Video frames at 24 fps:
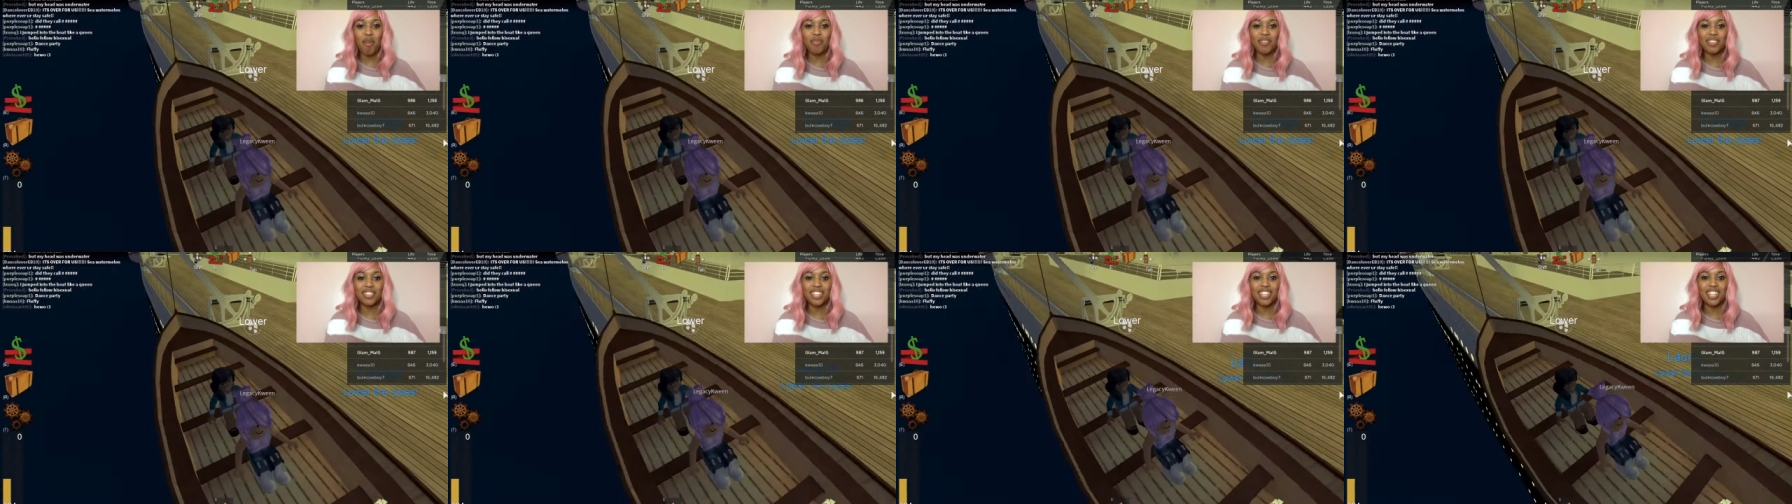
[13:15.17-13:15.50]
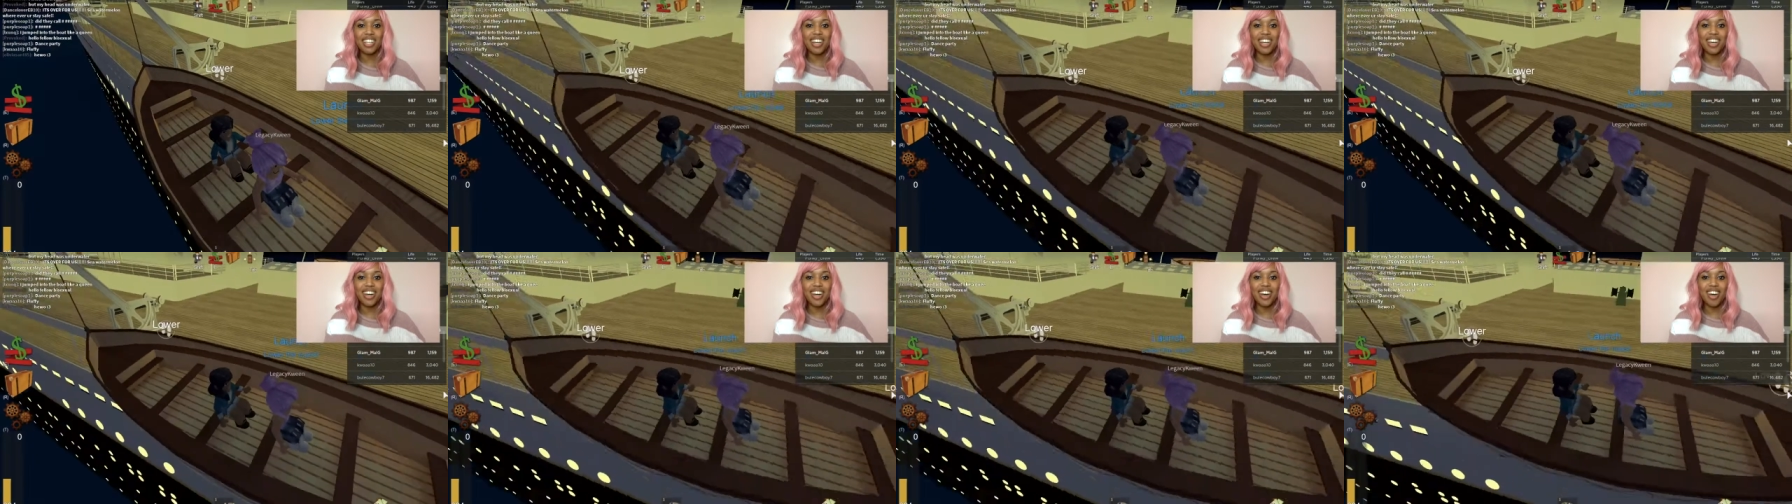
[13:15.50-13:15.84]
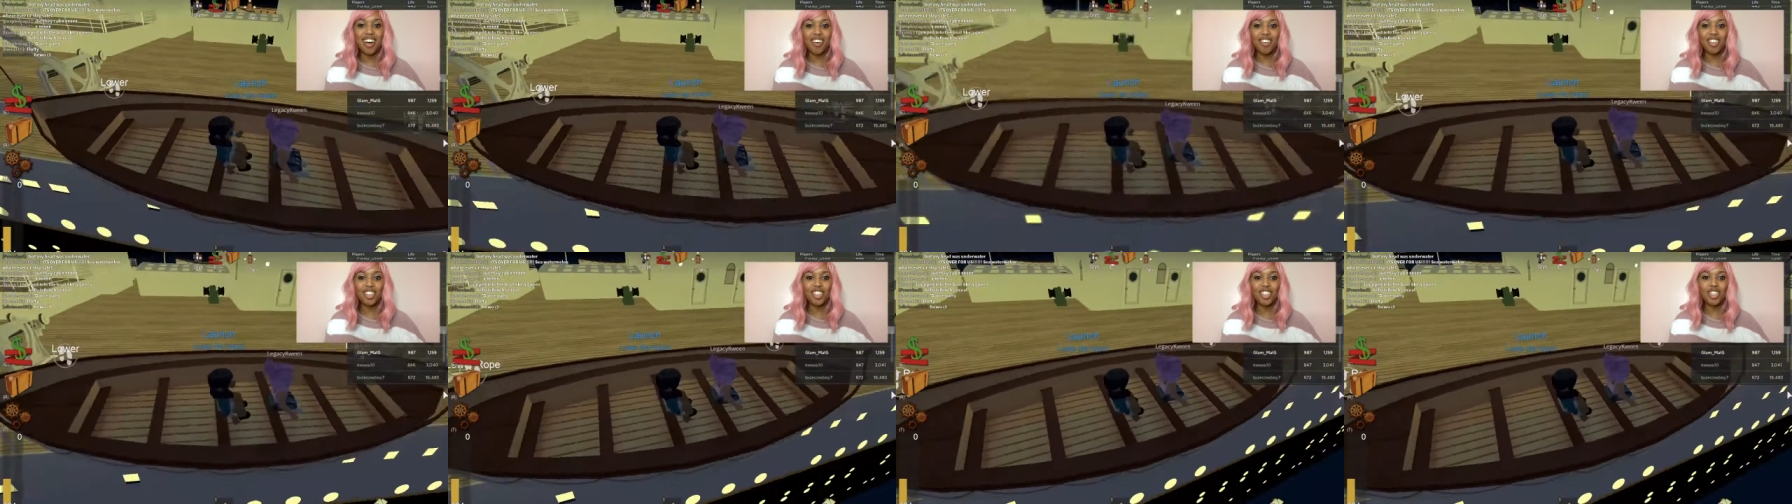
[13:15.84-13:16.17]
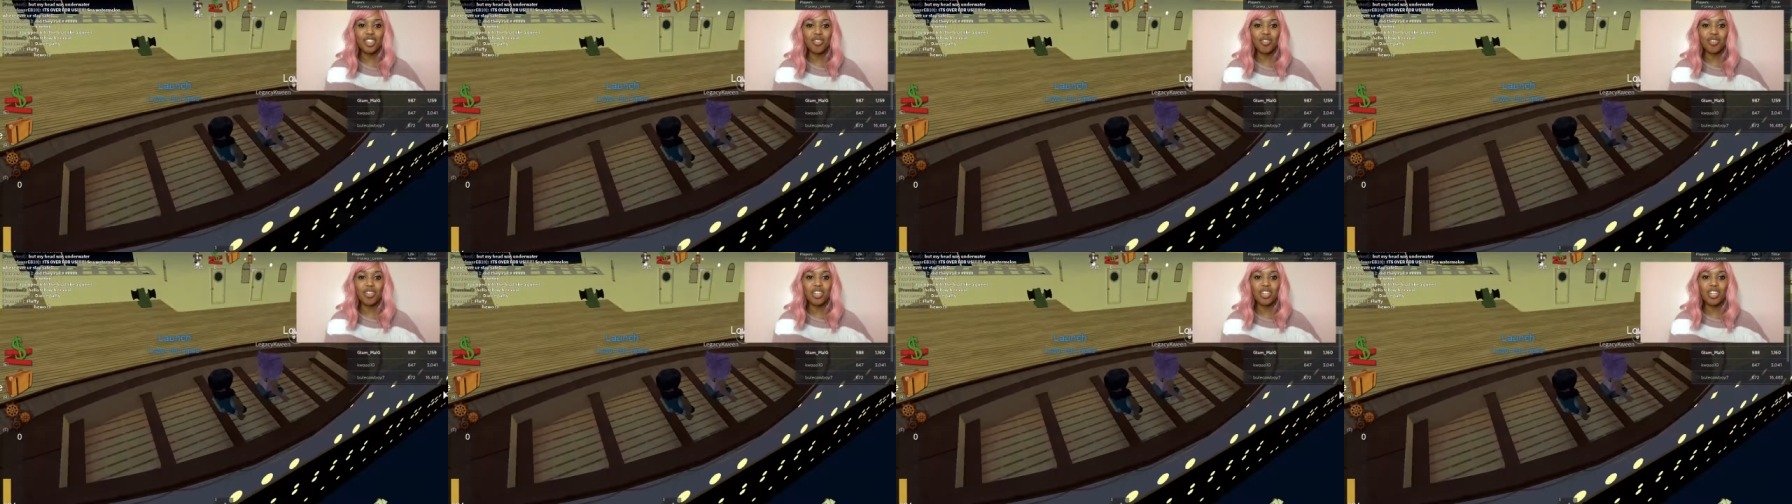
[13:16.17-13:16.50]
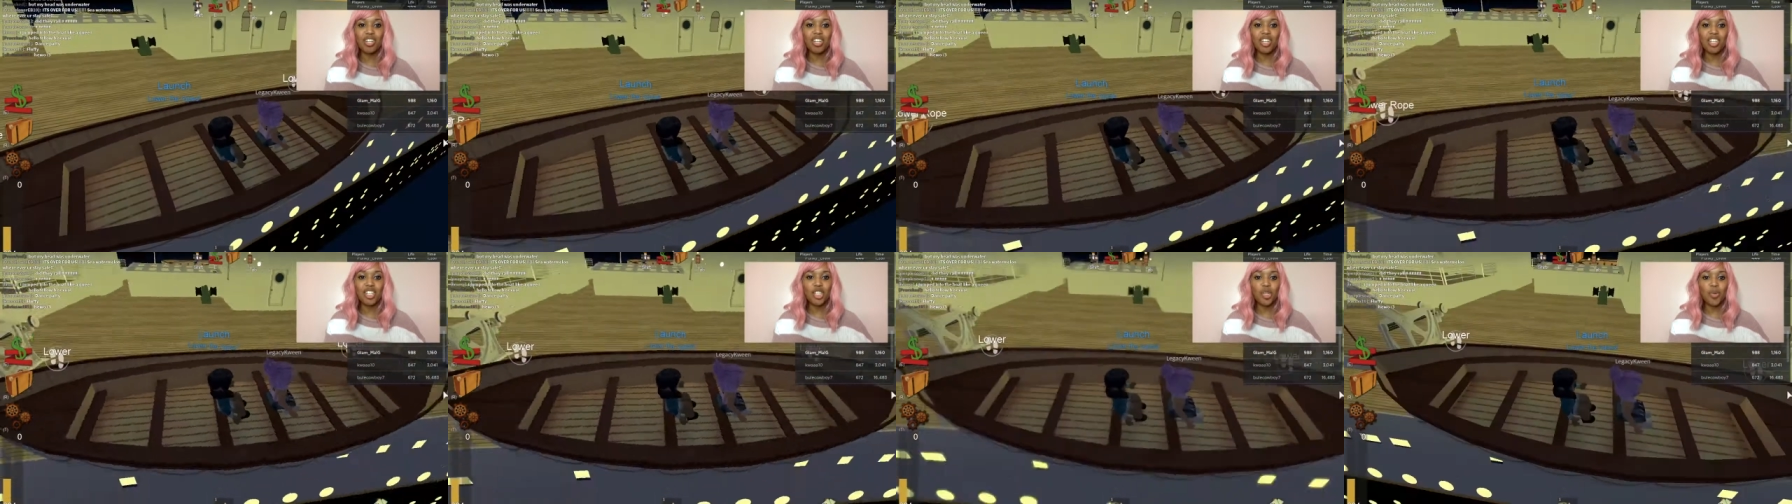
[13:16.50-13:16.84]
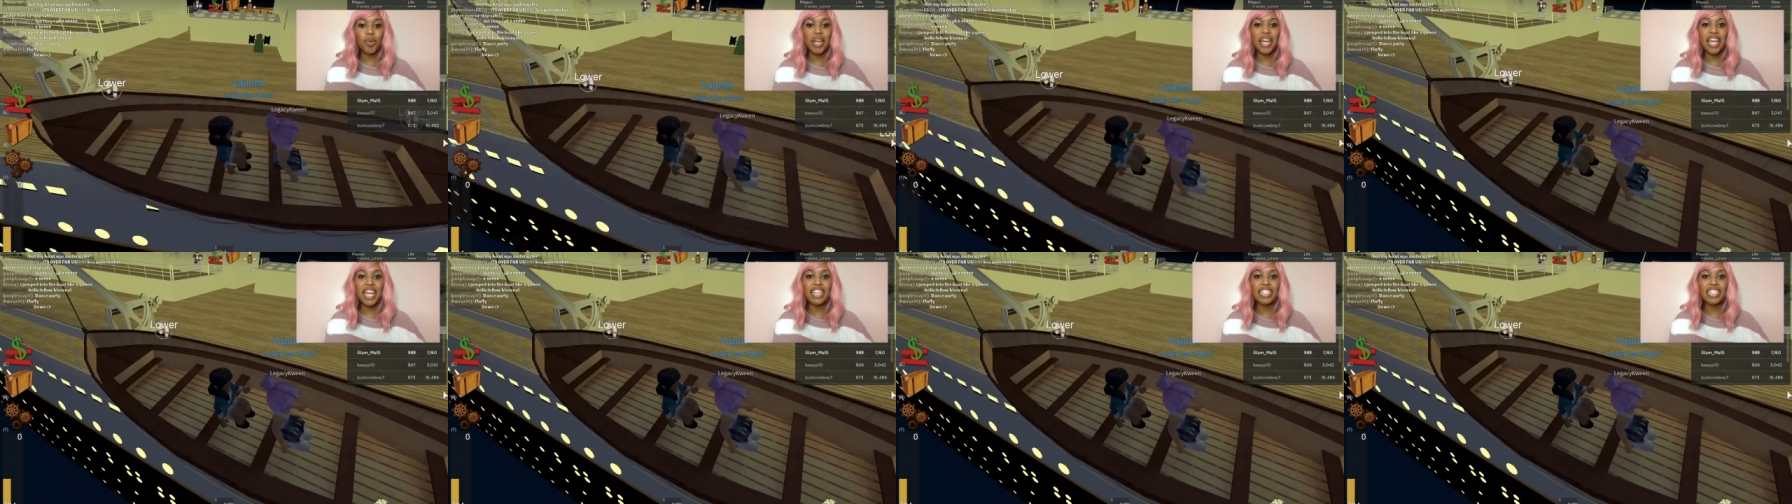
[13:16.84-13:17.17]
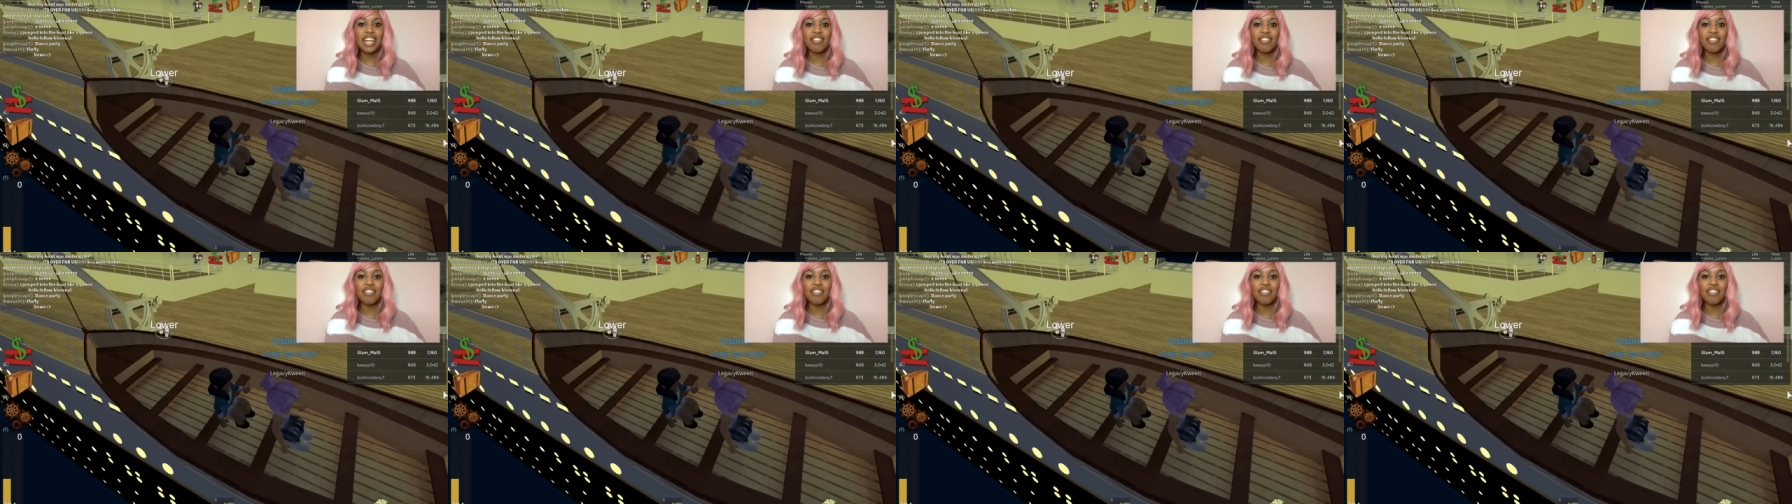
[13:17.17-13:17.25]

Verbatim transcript: Go get on with us and oh, play shoot. in your room. Do we each